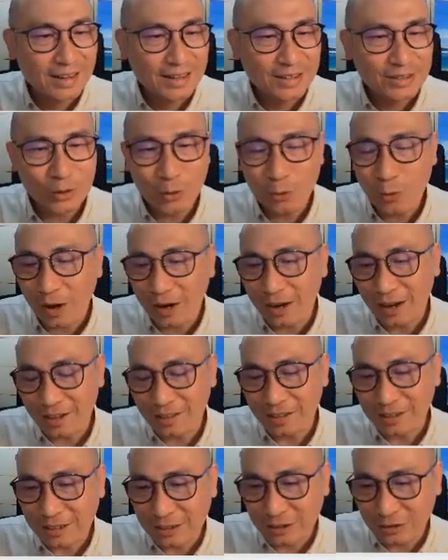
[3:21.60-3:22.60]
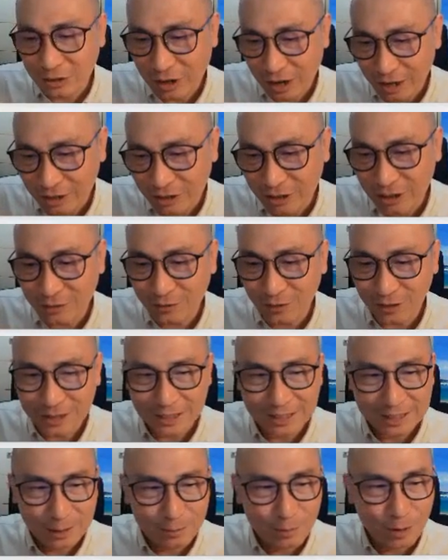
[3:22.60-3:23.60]
So what are the strategy for
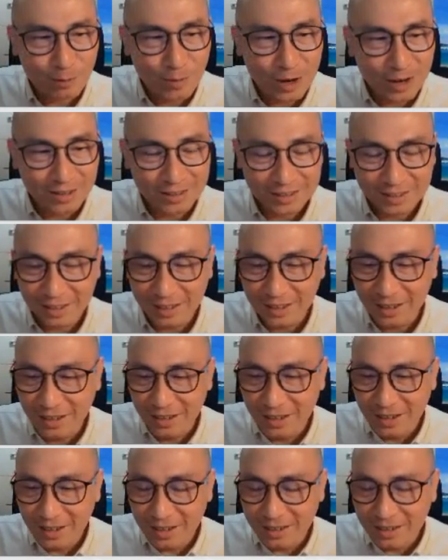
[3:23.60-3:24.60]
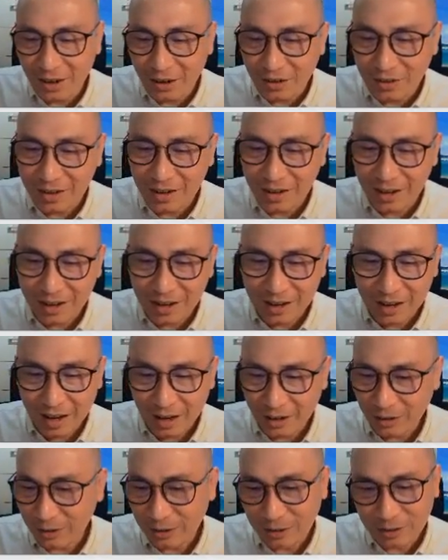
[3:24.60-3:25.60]
the Singapore market? Now,
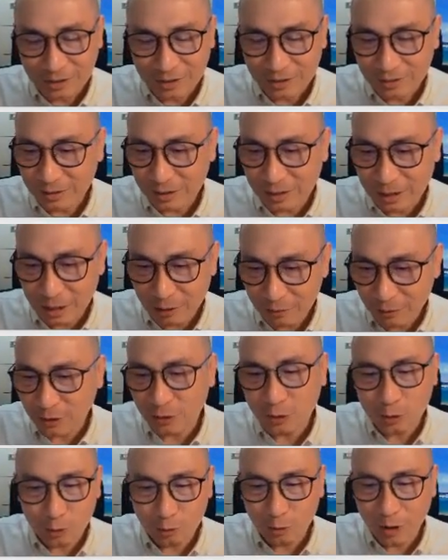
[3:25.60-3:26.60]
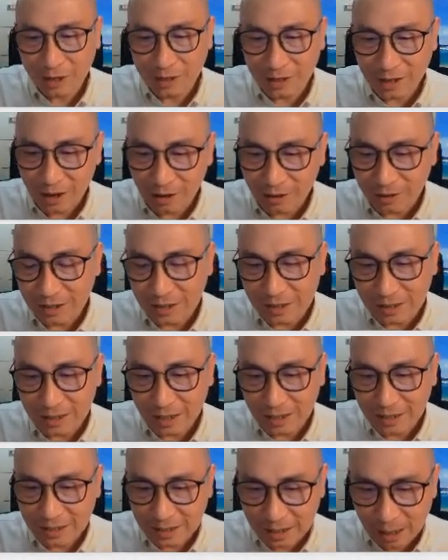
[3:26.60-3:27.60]
I'm going to give it to you right now is
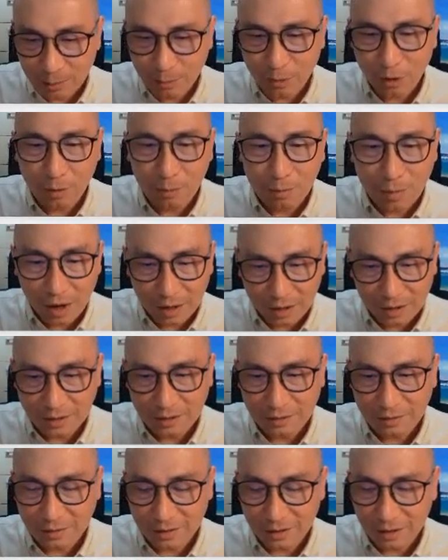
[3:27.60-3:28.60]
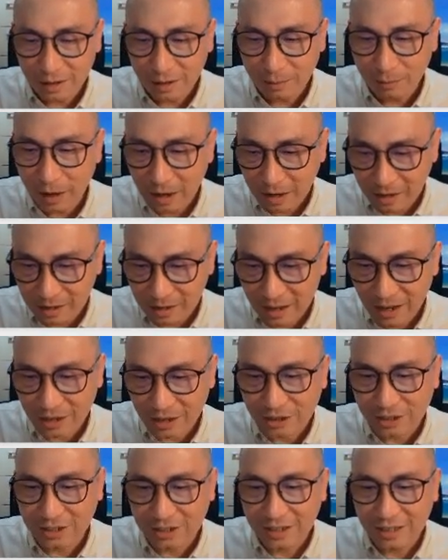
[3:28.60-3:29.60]
that Singapore market, by and
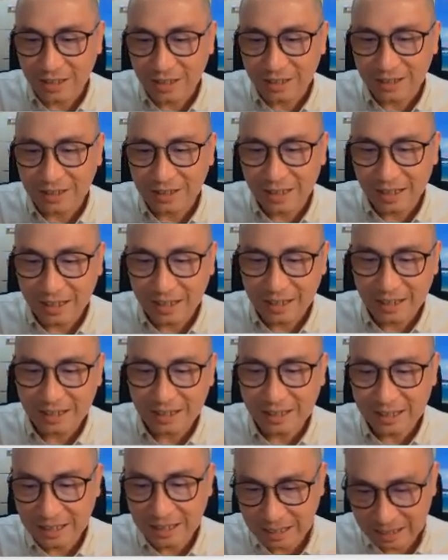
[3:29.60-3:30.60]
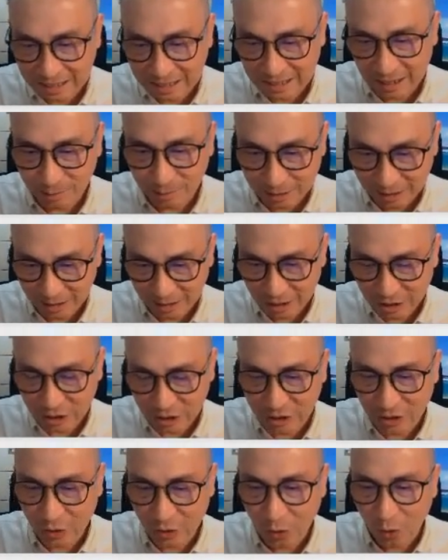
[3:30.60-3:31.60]
large, is in its income stage
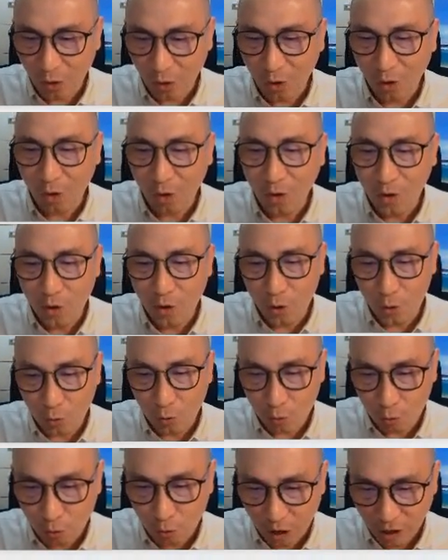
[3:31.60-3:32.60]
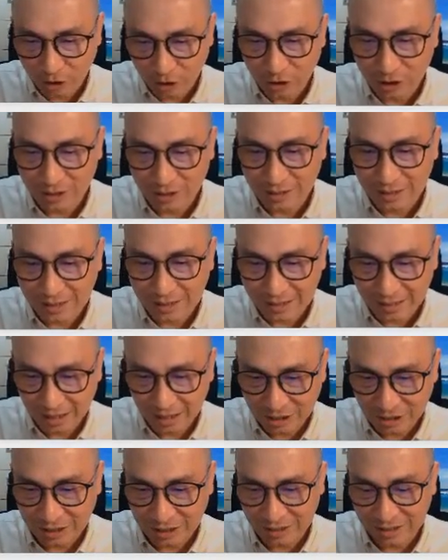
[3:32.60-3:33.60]
or range
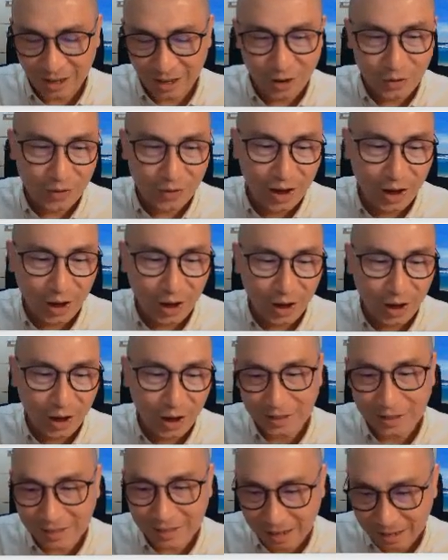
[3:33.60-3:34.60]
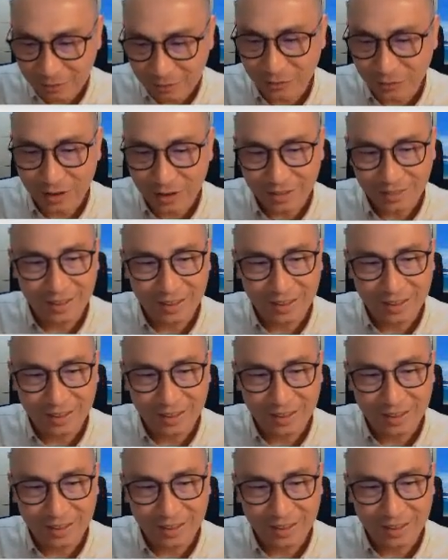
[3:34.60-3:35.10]
stage. Now, how to identify